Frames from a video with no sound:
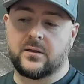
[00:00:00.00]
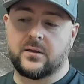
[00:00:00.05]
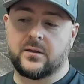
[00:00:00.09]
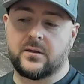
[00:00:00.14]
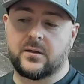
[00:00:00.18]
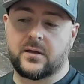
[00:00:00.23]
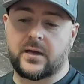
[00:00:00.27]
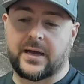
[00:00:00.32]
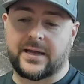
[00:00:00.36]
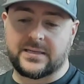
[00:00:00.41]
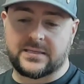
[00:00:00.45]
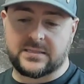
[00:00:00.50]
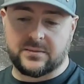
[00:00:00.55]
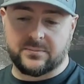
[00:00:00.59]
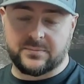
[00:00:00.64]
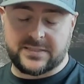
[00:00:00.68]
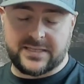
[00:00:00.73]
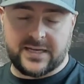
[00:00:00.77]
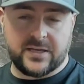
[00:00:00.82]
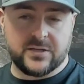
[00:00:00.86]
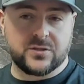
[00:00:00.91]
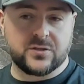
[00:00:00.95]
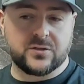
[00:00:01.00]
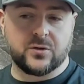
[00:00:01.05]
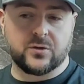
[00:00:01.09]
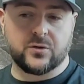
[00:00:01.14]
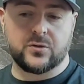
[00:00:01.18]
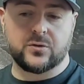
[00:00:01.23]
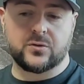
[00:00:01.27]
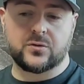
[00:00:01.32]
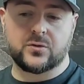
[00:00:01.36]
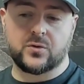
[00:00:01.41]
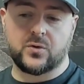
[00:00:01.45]
I had some
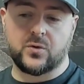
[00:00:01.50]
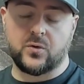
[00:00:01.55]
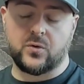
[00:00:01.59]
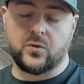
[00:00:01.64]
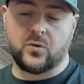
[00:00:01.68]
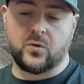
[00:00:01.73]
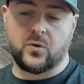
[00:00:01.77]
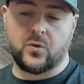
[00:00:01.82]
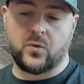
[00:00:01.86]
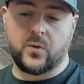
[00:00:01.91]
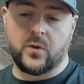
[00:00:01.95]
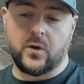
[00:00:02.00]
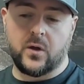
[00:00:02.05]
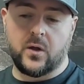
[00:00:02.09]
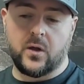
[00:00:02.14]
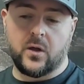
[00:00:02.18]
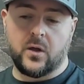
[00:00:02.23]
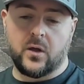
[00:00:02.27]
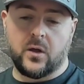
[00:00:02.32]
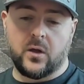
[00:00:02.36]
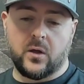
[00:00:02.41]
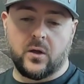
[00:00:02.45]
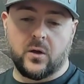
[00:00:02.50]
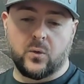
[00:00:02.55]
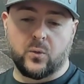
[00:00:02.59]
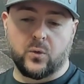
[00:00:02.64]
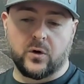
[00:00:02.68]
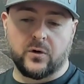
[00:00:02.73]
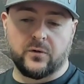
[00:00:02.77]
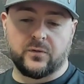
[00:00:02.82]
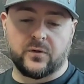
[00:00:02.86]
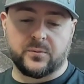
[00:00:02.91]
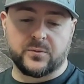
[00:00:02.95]
tasters who
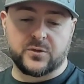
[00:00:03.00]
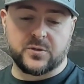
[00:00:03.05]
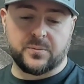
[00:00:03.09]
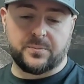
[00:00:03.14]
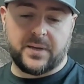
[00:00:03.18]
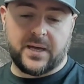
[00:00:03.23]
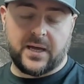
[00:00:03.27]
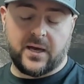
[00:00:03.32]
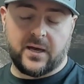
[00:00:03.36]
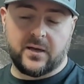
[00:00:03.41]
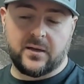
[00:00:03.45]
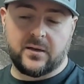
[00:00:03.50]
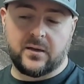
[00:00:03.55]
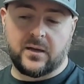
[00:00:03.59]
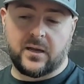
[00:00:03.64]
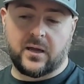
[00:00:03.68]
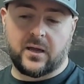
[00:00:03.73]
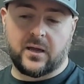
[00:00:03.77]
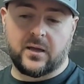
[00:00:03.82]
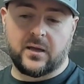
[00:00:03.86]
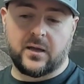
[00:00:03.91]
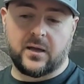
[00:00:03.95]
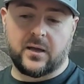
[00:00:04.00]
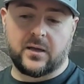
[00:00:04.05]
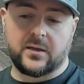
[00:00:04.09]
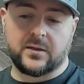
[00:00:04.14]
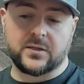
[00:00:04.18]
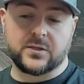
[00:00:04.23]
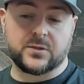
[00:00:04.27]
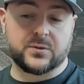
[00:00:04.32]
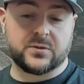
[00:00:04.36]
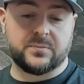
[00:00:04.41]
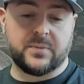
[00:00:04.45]
were from Japan, and
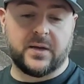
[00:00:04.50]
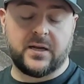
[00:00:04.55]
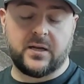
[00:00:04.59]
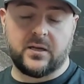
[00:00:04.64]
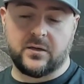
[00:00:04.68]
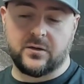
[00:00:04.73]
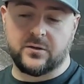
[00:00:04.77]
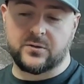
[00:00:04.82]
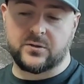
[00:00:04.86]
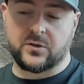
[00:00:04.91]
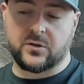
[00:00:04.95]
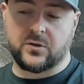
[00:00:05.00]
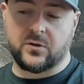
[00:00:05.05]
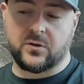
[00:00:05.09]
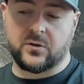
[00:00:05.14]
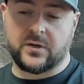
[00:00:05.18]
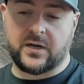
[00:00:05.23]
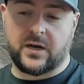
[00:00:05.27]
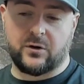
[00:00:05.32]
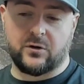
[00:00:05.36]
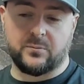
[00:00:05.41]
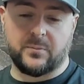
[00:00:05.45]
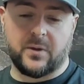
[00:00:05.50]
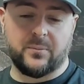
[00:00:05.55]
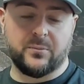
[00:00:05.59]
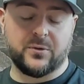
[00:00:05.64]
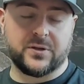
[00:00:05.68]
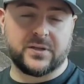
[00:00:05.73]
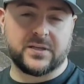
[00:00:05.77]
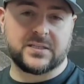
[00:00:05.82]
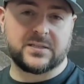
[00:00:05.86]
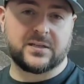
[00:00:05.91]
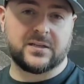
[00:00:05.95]
this was many years ago, and I remember
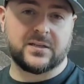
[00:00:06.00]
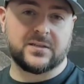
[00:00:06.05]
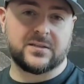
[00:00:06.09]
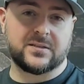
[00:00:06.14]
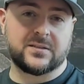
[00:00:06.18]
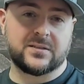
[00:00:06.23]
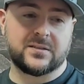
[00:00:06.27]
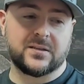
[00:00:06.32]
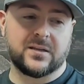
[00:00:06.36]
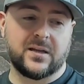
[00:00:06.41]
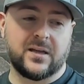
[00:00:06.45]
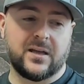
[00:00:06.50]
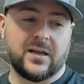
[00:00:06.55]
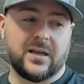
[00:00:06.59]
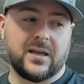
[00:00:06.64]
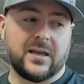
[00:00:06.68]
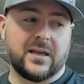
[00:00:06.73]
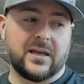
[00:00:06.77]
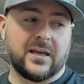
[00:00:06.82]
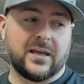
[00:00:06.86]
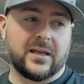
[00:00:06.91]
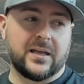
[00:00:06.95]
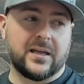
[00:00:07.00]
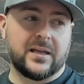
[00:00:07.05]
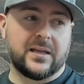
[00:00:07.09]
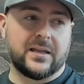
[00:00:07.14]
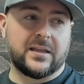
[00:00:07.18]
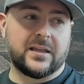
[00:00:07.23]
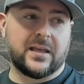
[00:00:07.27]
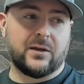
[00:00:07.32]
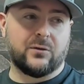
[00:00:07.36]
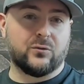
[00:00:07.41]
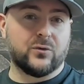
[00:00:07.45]
this because
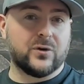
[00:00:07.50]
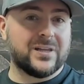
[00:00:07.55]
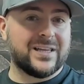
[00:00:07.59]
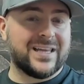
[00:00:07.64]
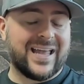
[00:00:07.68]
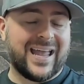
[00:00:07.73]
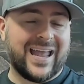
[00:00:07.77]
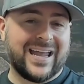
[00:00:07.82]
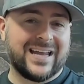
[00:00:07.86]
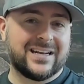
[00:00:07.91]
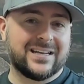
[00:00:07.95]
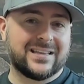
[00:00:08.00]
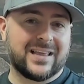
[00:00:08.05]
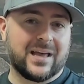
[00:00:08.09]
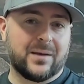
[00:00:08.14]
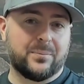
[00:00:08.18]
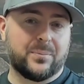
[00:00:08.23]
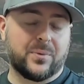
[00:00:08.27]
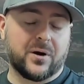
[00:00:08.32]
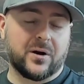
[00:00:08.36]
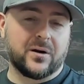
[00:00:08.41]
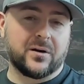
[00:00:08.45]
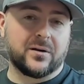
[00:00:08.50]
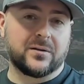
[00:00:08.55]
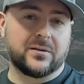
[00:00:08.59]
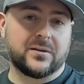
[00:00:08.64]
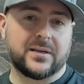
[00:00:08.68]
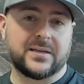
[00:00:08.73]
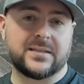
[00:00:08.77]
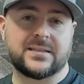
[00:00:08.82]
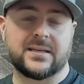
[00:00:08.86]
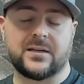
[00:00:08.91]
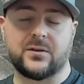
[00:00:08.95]
they really hated that bar.
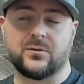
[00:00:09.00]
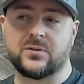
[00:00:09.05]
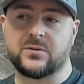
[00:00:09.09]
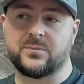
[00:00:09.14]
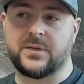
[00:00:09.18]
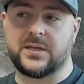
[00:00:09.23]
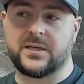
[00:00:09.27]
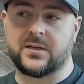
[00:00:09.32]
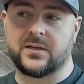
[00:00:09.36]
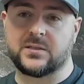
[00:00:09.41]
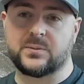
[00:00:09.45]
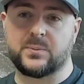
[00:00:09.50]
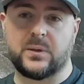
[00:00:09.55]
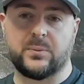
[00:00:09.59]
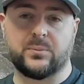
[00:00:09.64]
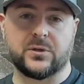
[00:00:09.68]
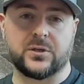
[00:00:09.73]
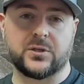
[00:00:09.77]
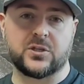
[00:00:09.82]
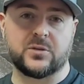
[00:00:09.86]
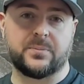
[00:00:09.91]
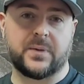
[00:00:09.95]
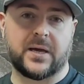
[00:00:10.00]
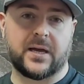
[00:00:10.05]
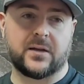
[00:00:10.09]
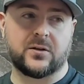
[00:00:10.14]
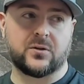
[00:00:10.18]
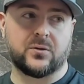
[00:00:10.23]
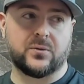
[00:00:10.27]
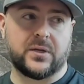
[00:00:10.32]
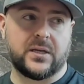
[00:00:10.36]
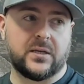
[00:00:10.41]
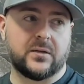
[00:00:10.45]
They said it was because people in Japan
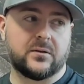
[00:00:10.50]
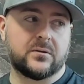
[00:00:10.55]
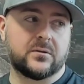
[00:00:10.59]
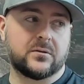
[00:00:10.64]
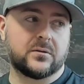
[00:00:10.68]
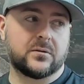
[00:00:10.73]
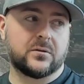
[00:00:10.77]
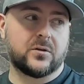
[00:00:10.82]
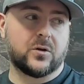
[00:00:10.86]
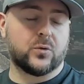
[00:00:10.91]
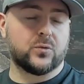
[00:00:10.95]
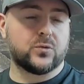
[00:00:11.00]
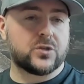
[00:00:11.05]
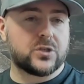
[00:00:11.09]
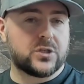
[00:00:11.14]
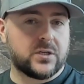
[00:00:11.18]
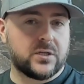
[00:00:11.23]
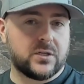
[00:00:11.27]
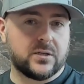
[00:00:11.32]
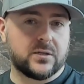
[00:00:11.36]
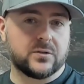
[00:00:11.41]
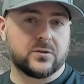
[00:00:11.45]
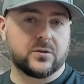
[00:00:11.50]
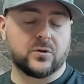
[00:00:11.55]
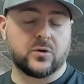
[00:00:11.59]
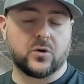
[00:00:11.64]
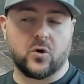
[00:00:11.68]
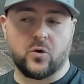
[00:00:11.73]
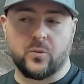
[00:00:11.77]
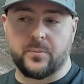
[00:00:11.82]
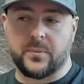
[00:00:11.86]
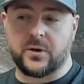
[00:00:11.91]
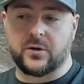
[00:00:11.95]
don't eat goat cheese or
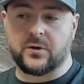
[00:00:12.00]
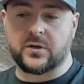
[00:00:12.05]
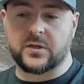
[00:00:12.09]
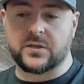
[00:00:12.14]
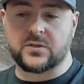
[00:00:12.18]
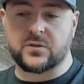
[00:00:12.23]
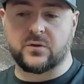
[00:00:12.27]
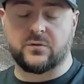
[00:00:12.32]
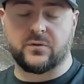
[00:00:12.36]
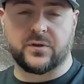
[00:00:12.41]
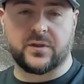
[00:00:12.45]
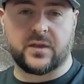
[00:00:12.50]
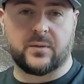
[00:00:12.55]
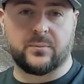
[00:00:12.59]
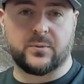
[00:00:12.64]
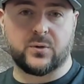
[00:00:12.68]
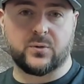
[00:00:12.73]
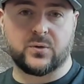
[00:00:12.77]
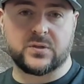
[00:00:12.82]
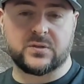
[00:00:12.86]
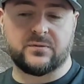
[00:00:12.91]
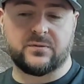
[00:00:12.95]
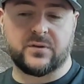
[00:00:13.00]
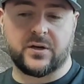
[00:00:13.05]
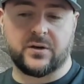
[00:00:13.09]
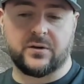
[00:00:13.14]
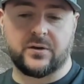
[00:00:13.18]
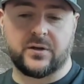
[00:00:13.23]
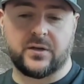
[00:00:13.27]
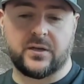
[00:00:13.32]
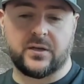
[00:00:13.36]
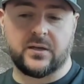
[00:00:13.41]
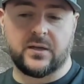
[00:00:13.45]
goat milk, and so for them
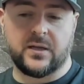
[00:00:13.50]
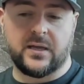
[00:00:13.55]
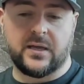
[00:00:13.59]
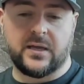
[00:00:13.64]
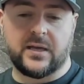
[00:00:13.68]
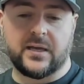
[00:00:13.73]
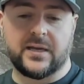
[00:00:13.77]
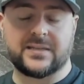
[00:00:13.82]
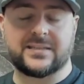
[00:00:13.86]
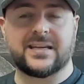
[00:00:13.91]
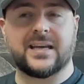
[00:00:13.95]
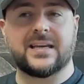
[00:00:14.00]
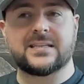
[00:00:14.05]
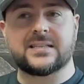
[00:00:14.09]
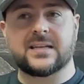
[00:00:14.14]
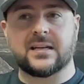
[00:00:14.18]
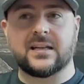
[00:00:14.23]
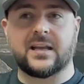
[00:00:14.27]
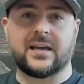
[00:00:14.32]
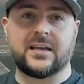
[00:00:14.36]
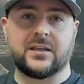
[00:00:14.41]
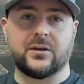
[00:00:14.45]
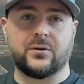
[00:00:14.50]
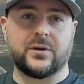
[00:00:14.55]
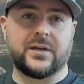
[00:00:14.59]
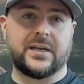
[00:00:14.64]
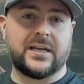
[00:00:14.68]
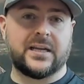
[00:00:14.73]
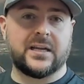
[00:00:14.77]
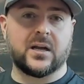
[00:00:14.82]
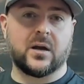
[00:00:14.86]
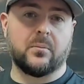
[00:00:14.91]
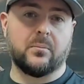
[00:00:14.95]
it tasted like they were
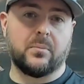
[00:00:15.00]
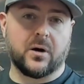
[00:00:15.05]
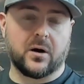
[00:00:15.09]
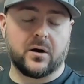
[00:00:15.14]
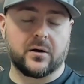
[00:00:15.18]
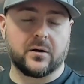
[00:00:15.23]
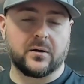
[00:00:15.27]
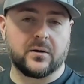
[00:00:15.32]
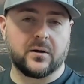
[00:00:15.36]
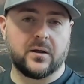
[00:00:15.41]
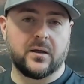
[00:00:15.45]
eating a barn.